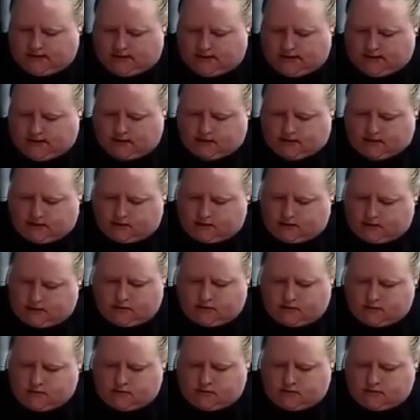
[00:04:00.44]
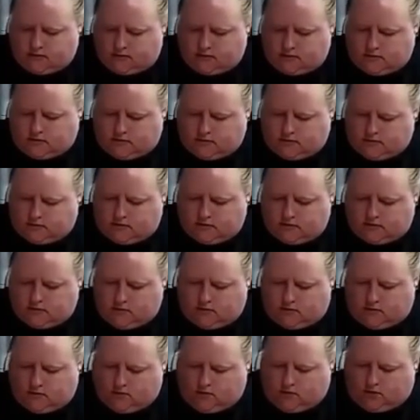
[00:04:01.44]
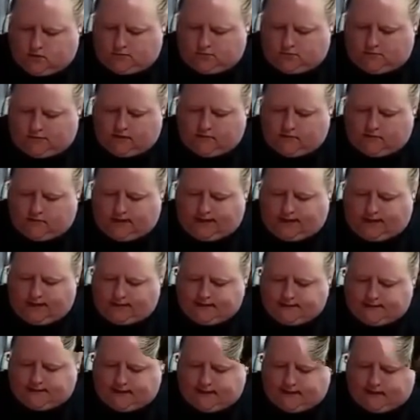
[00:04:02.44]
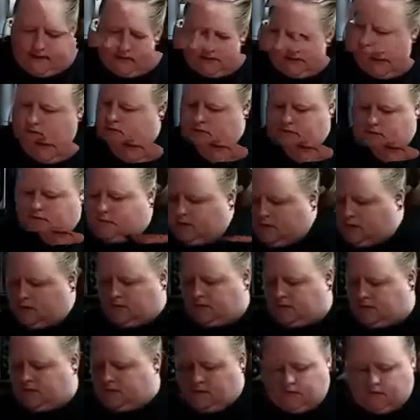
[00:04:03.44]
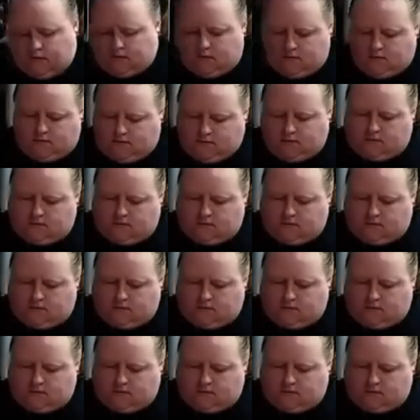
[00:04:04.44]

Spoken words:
and work my way down his little wing.